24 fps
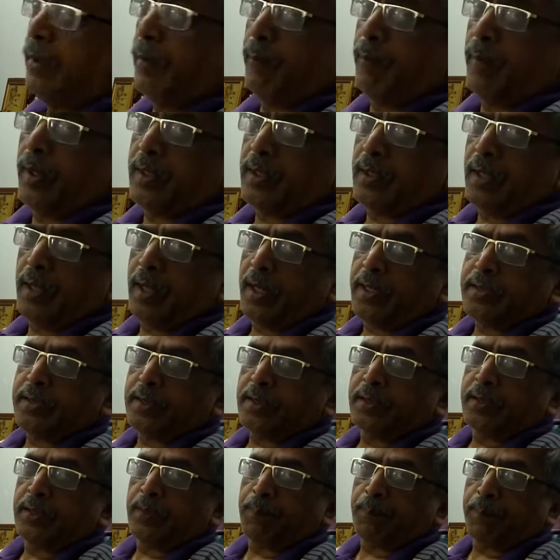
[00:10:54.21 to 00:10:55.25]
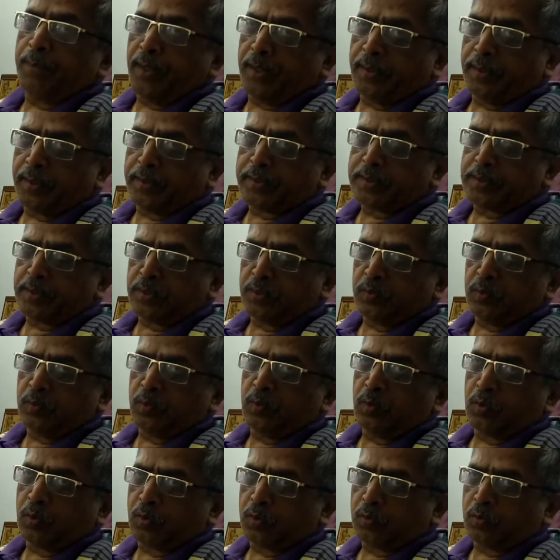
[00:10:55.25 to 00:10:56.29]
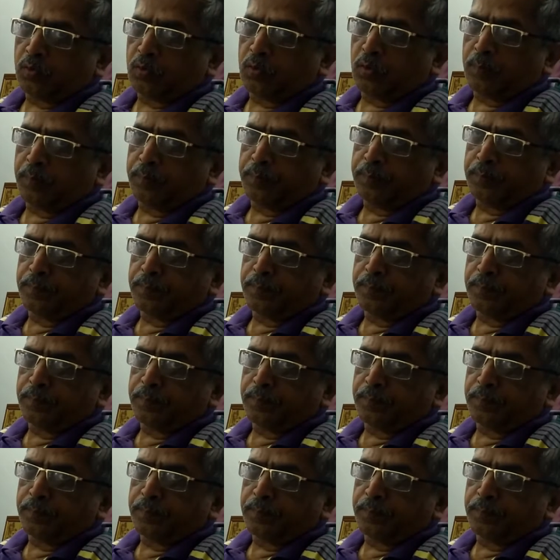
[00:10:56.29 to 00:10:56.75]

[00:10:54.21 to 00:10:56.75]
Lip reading: by analyzing the planets in your horoscope.